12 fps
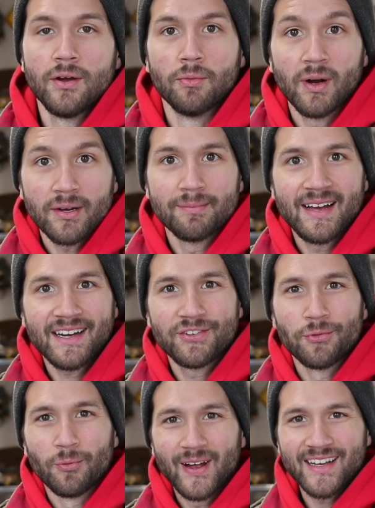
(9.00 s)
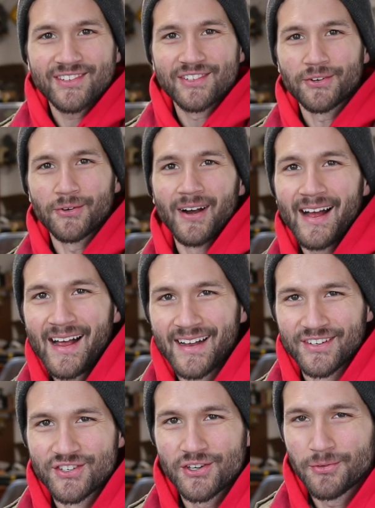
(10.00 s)
Welcome back to Wegs
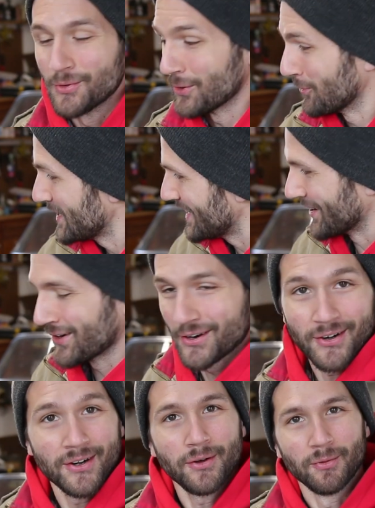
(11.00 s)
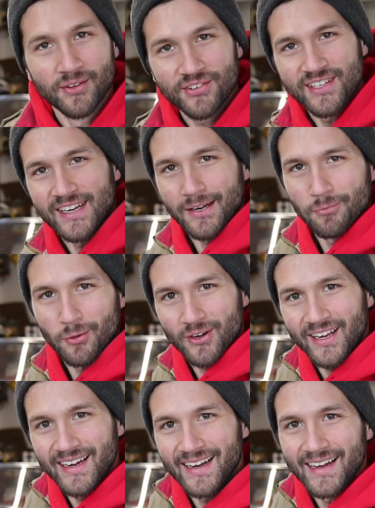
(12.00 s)
Garage, where we are once again
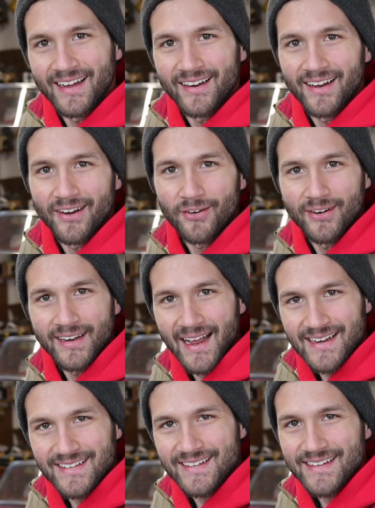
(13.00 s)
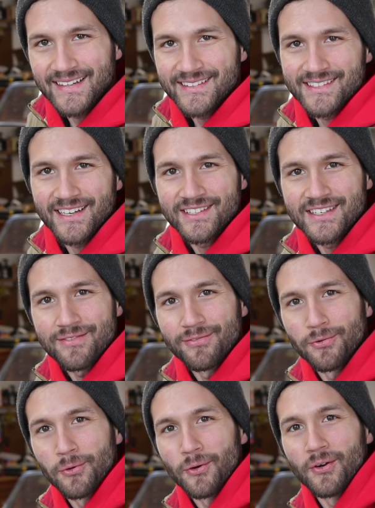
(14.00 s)
working on our
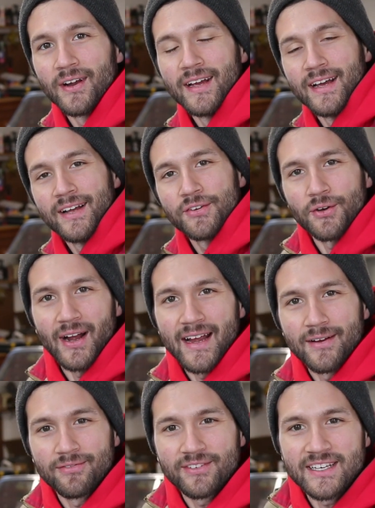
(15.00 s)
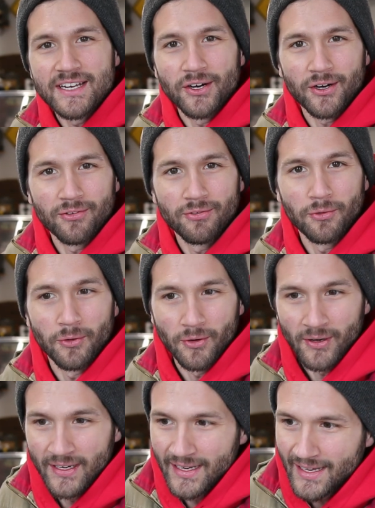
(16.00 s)
1964 Triumph TR4.
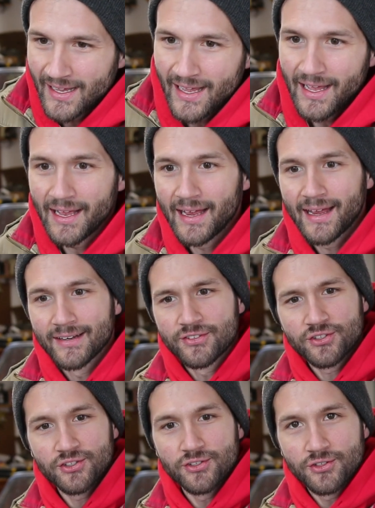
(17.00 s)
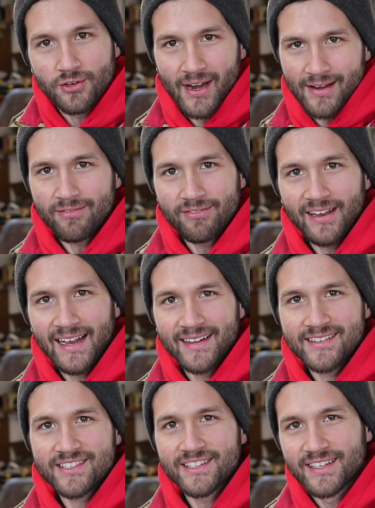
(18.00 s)
And Triumph
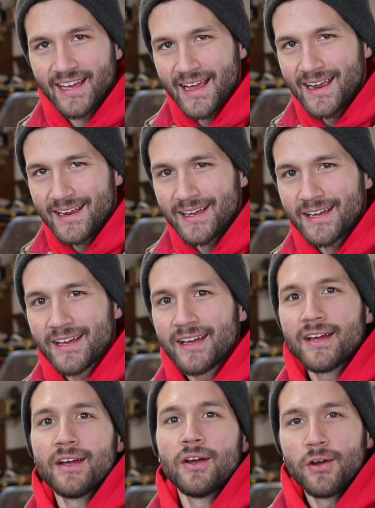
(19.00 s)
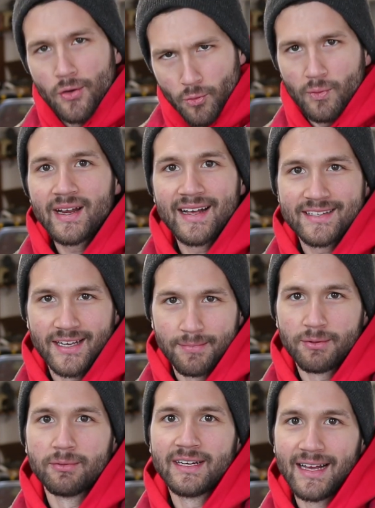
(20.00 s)
fans, today we got
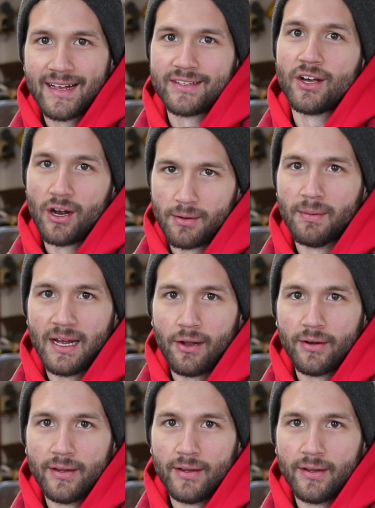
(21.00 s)
something we gotta talk about.